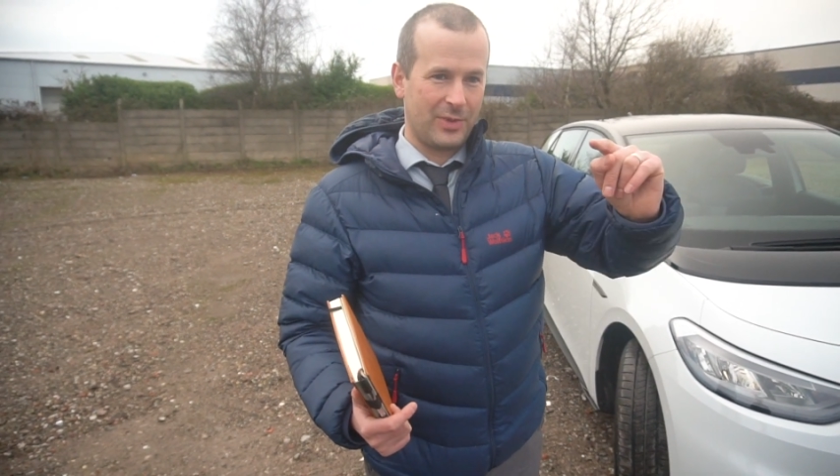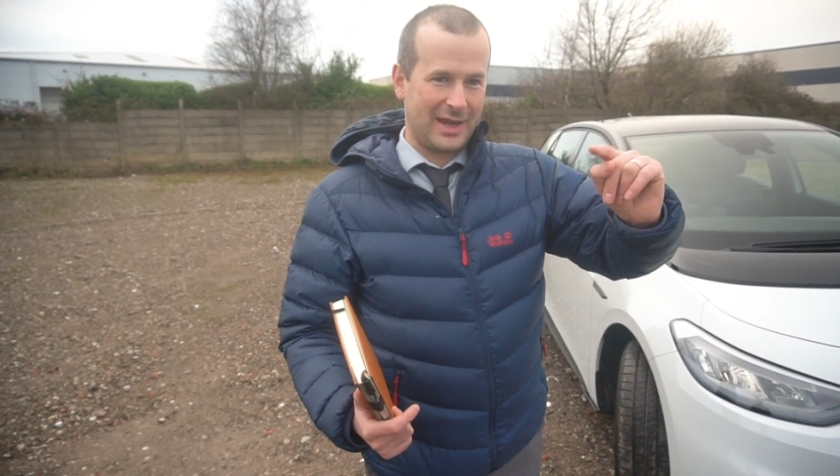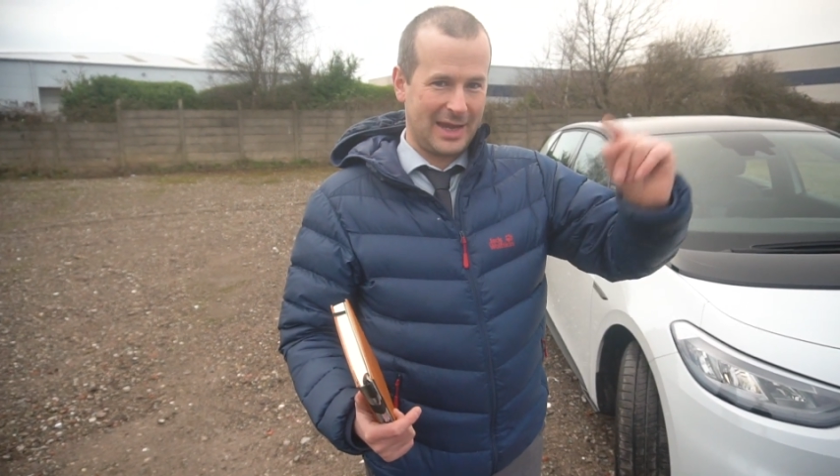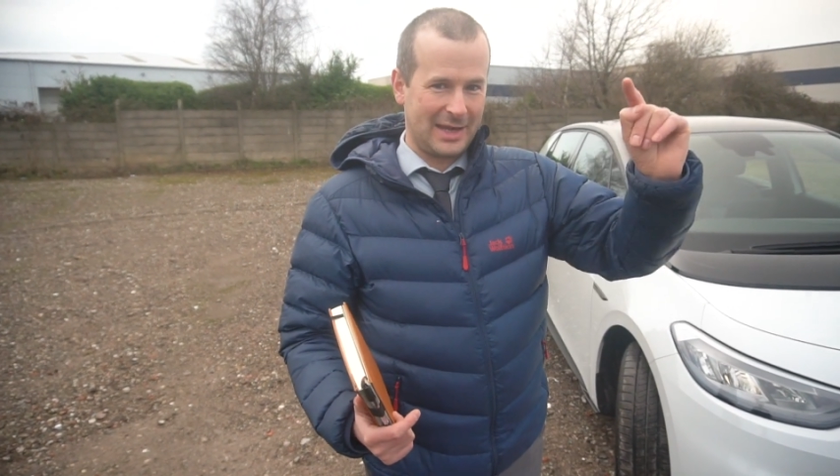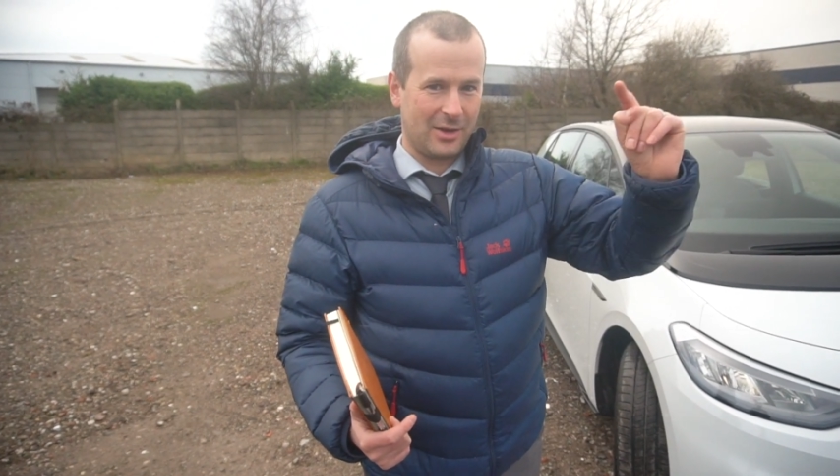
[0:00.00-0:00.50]
the
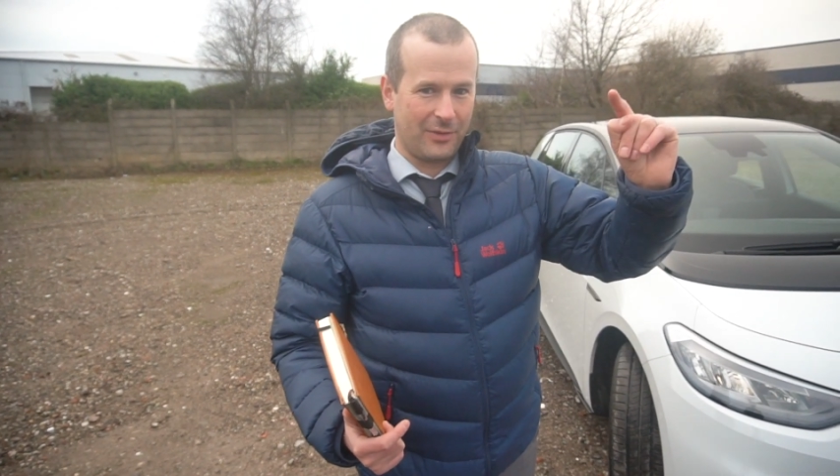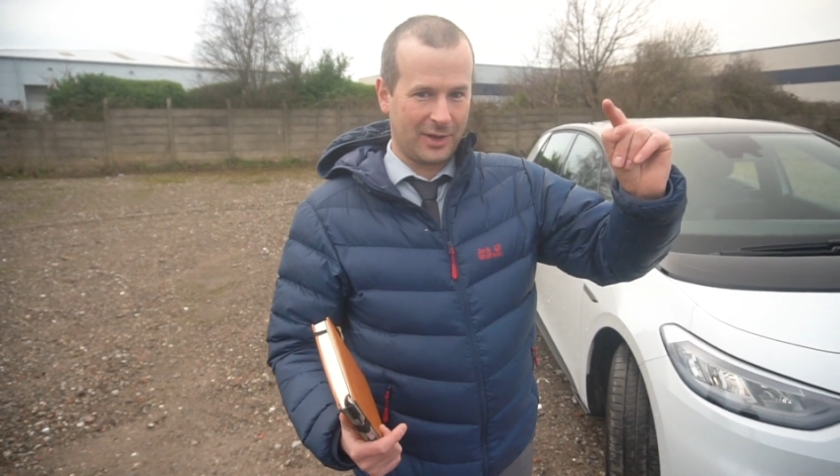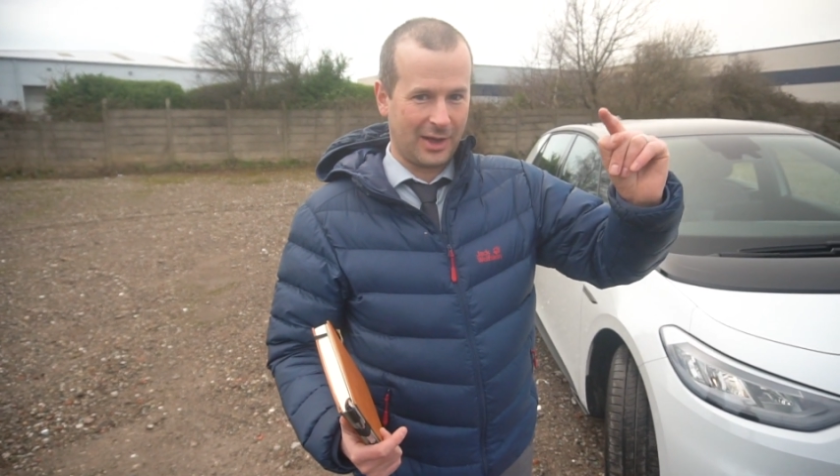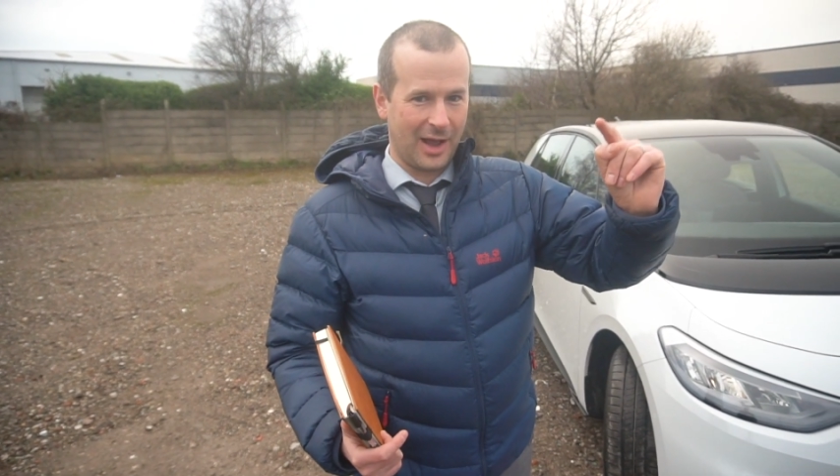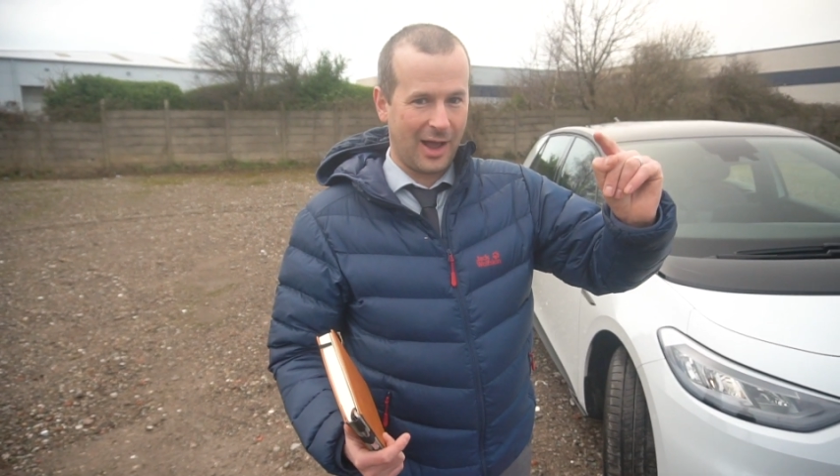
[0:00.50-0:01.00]
heat on the
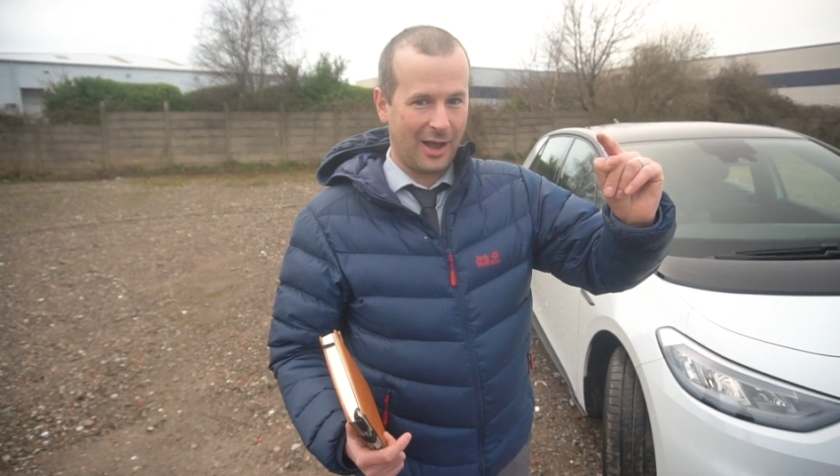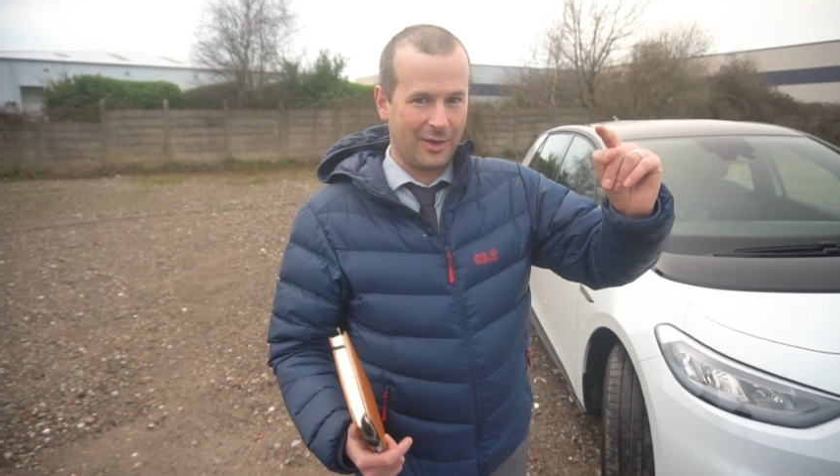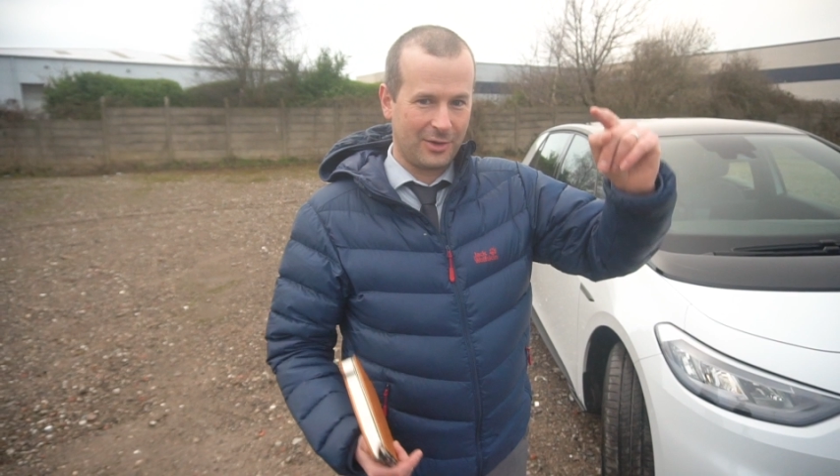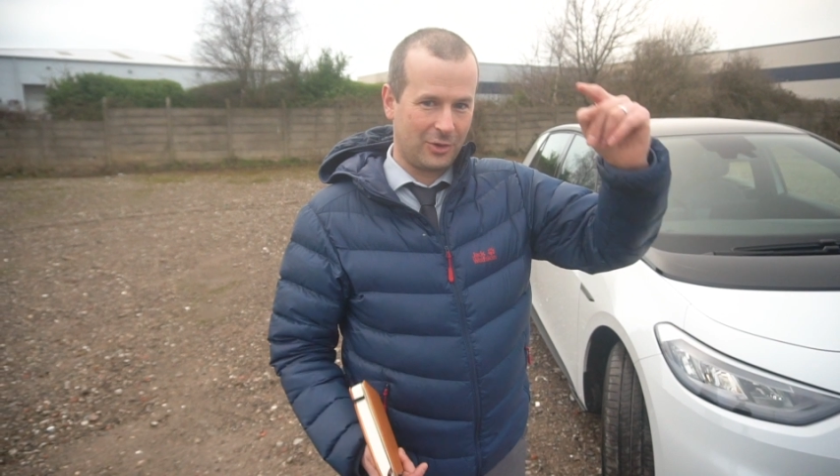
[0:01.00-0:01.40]
car,